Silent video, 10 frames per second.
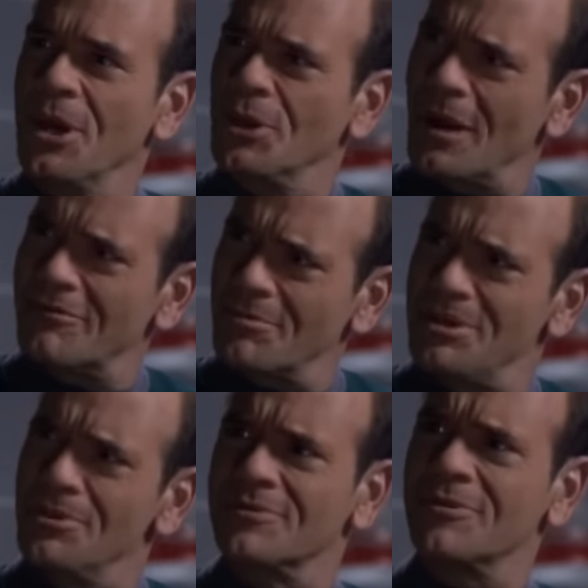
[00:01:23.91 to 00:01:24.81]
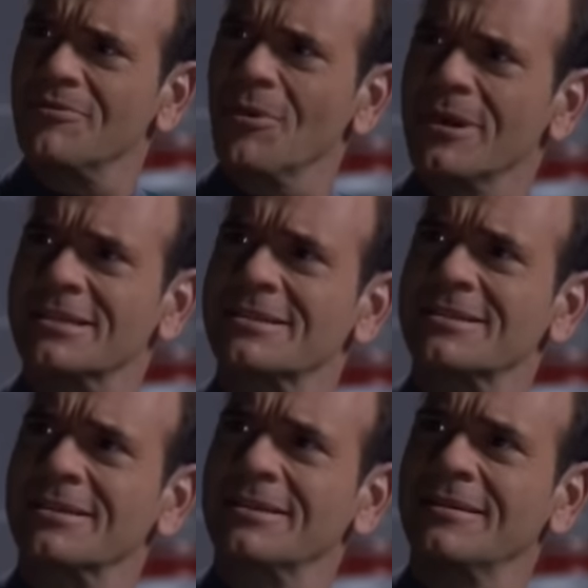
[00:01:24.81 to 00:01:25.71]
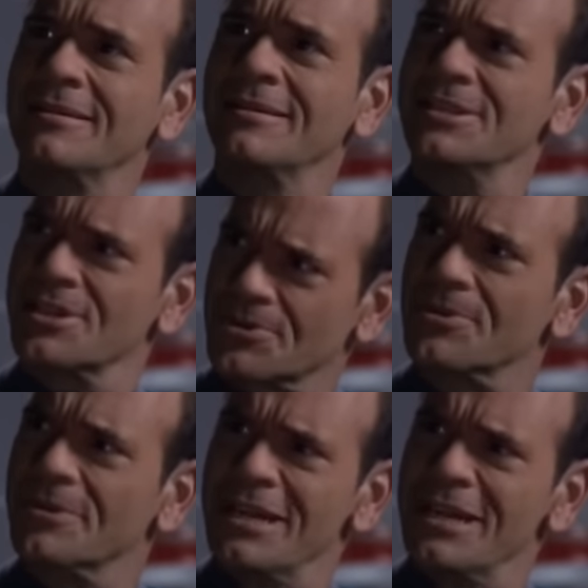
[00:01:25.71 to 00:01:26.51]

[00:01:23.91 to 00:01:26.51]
you have a beautiful voice? It's a true